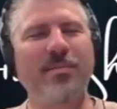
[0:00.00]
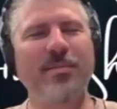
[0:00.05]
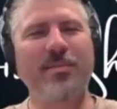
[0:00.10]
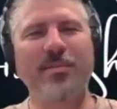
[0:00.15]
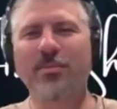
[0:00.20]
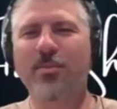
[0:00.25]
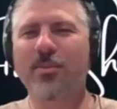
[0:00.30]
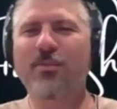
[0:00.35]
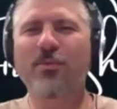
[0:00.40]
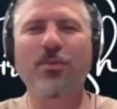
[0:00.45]

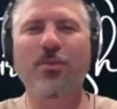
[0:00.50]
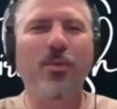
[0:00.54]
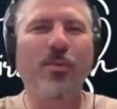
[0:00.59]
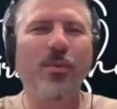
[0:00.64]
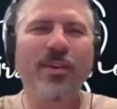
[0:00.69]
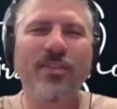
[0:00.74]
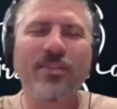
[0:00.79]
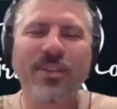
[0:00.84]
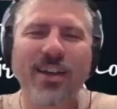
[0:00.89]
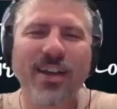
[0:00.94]
before
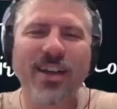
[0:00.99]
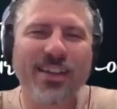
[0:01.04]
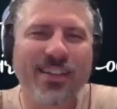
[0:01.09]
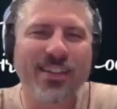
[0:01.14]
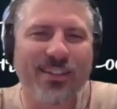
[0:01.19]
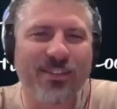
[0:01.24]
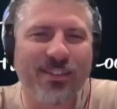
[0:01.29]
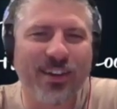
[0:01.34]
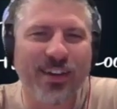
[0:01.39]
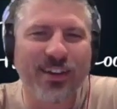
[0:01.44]
we even got to
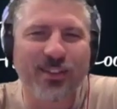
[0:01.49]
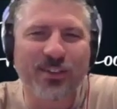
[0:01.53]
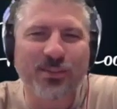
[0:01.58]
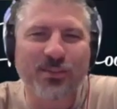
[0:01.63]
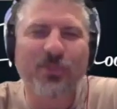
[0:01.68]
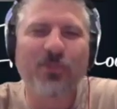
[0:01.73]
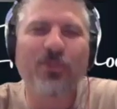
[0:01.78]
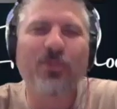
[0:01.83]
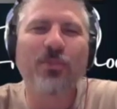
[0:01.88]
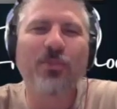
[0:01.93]
the finals,
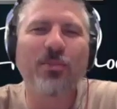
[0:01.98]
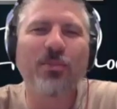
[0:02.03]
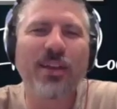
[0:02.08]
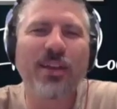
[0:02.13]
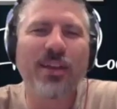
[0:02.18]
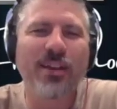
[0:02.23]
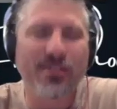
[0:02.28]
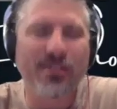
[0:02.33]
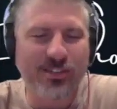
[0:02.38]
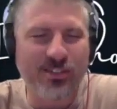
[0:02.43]
before the
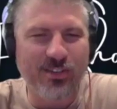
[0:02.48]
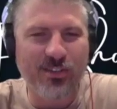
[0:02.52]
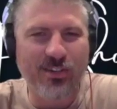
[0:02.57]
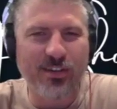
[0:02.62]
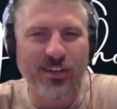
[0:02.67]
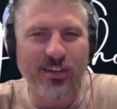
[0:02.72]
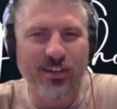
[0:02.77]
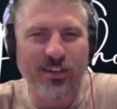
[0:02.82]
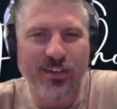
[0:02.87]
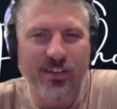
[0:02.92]
playoffs
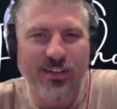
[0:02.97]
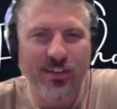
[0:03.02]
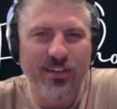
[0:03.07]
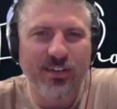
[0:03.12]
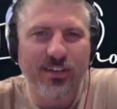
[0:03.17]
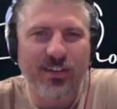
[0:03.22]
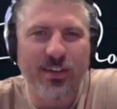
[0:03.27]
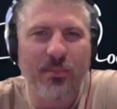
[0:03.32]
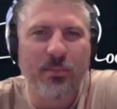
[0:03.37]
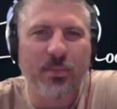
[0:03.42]
started,
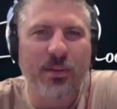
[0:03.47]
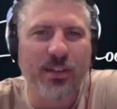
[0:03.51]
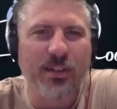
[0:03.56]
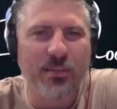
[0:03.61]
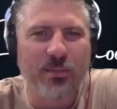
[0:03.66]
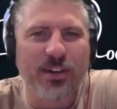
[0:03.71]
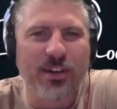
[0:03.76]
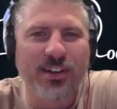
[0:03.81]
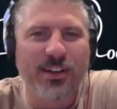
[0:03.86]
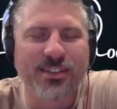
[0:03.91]
I picked
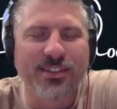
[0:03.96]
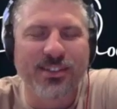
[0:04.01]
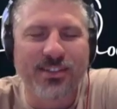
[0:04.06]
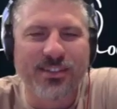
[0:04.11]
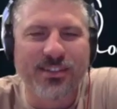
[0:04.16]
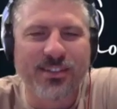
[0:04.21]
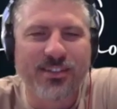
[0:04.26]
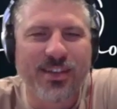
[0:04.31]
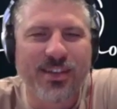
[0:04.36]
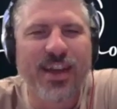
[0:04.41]

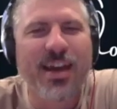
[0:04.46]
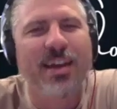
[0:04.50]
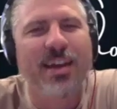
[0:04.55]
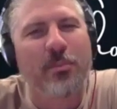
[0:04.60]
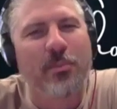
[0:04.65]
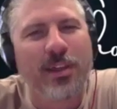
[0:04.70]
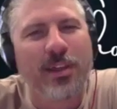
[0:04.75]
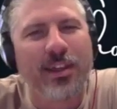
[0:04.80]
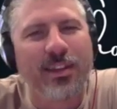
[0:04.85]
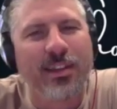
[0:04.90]
Boston. I had
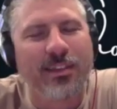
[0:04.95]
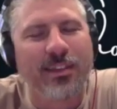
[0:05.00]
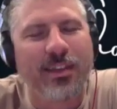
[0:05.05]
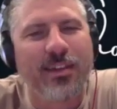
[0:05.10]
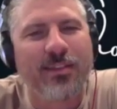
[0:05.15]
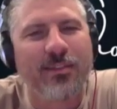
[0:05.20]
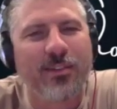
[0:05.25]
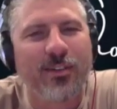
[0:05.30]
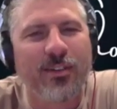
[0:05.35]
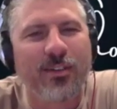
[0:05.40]
them beating
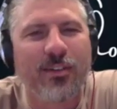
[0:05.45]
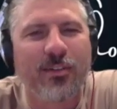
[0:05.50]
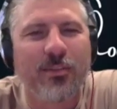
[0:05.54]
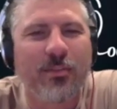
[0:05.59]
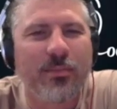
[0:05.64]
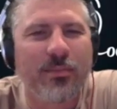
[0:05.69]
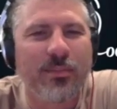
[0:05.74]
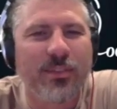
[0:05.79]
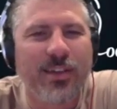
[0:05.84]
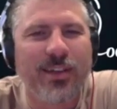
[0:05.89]
Denver,
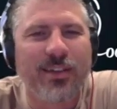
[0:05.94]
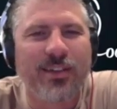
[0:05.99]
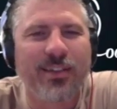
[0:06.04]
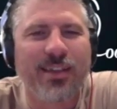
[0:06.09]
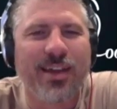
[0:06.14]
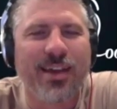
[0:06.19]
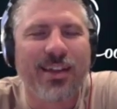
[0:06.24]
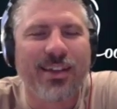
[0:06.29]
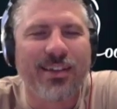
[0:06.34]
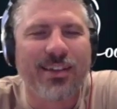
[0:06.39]
not
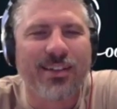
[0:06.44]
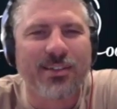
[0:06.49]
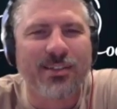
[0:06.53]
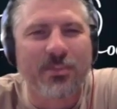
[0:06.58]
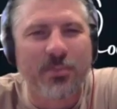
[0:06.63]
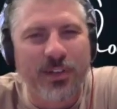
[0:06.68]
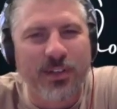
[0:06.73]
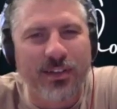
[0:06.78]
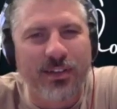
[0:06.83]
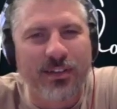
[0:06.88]
Dallas, but